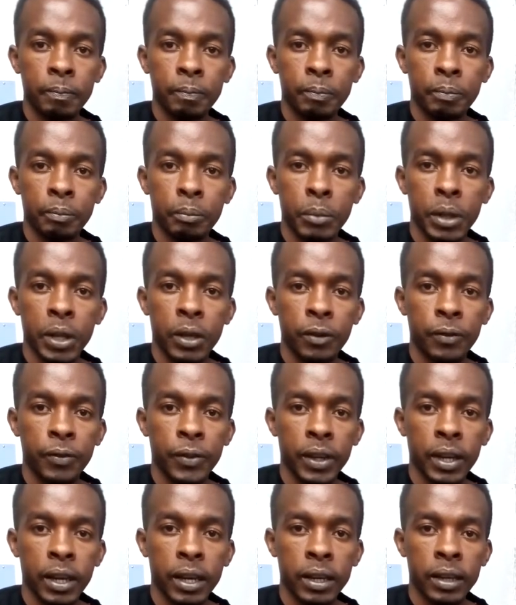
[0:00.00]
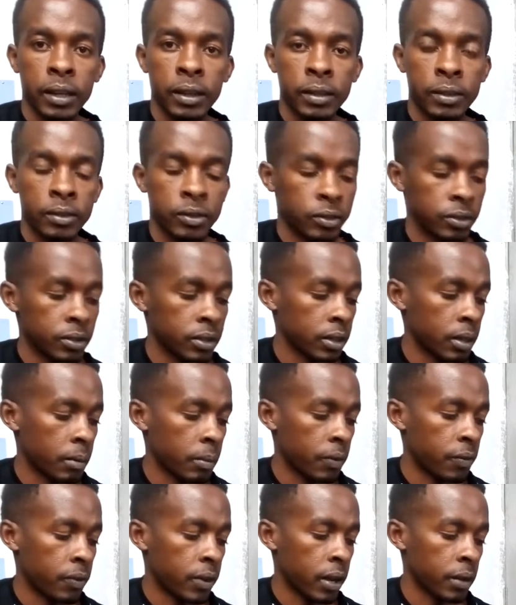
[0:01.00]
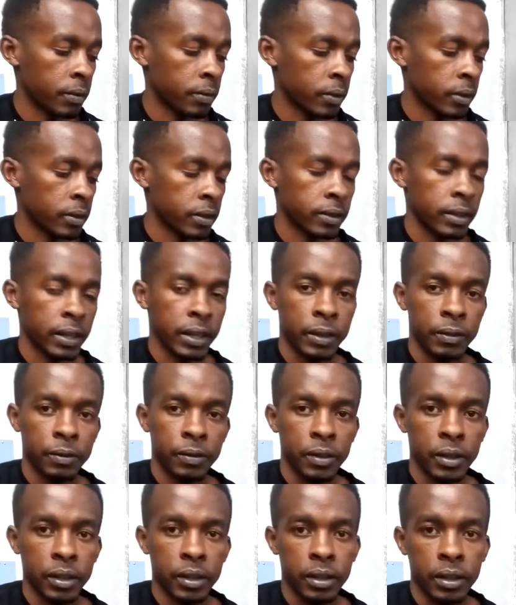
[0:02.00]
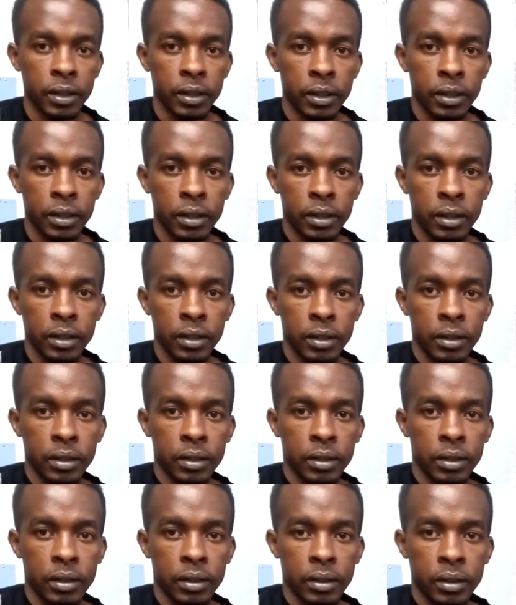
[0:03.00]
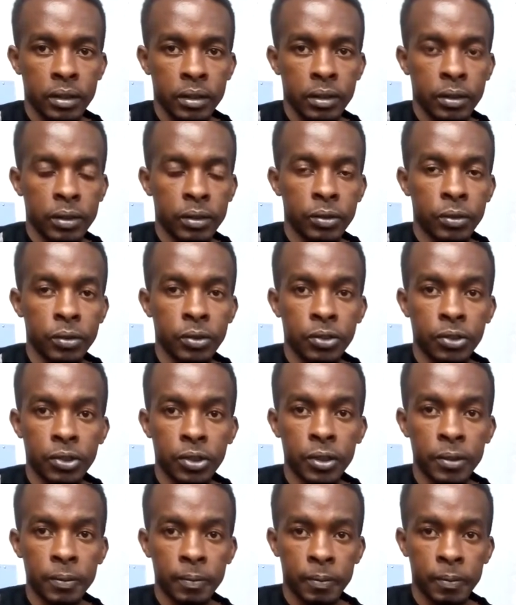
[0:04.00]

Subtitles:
middle finger, string number 5 on the second fret. So G.